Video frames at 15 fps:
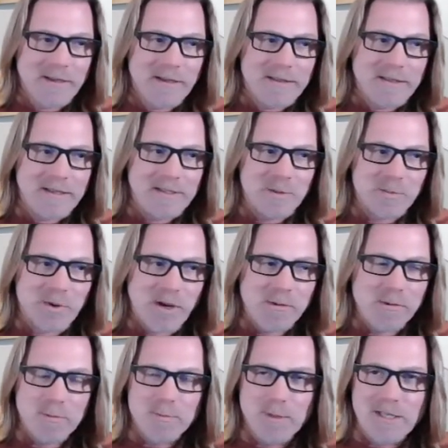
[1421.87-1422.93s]
these are
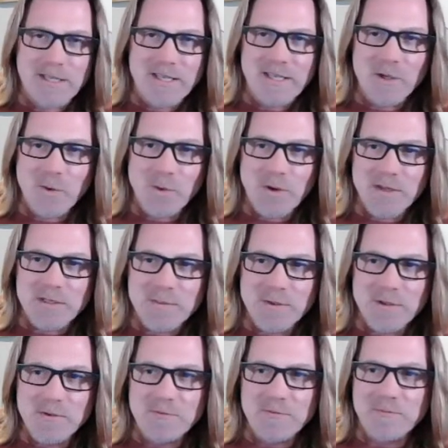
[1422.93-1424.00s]
probably going to
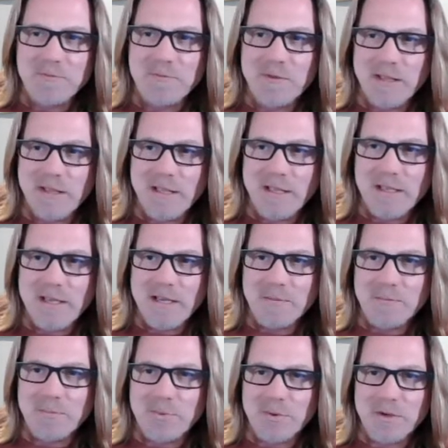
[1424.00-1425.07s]
be filling
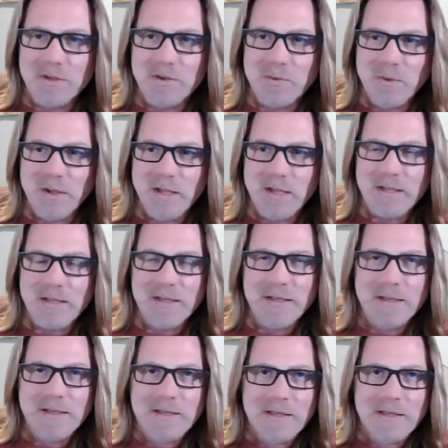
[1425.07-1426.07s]
up pretty quick,